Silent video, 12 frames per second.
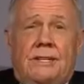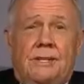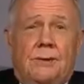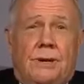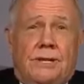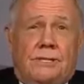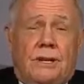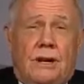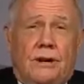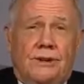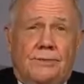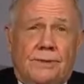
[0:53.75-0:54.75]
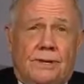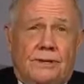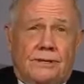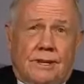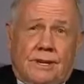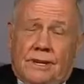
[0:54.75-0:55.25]
and in U.S. dollars,
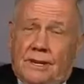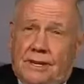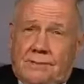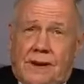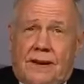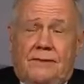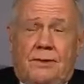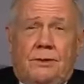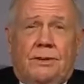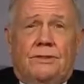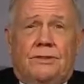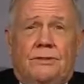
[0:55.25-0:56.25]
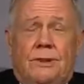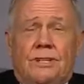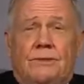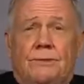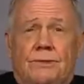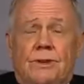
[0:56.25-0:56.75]
because in my view, interest
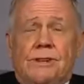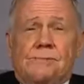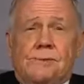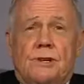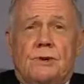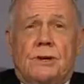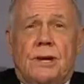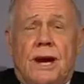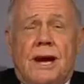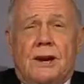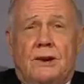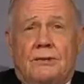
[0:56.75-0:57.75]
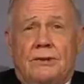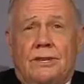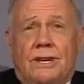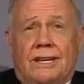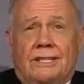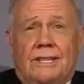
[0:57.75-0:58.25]
rates will certainly be going higher over
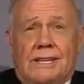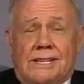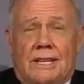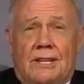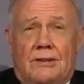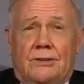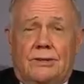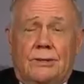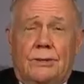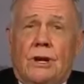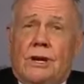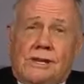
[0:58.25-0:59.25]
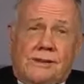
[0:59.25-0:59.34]
the next decade or two.